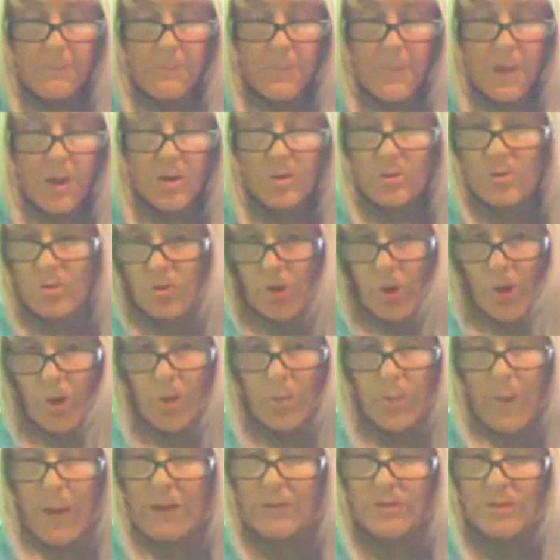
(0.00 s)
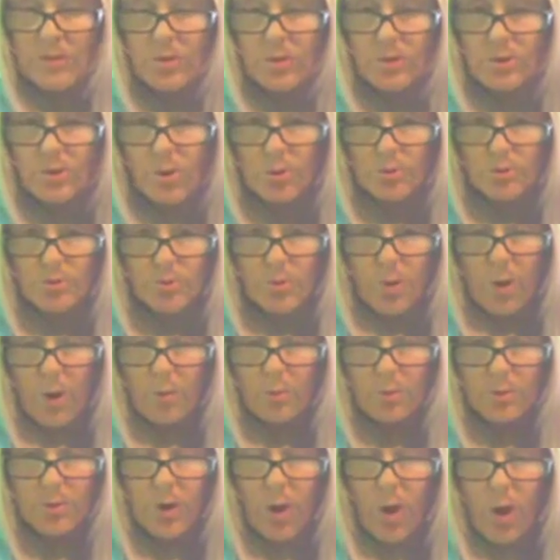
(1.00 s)
So back to the doctor
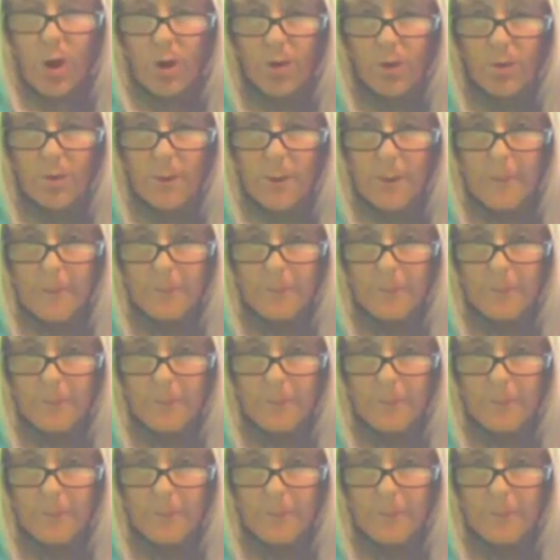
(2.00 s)
I would go,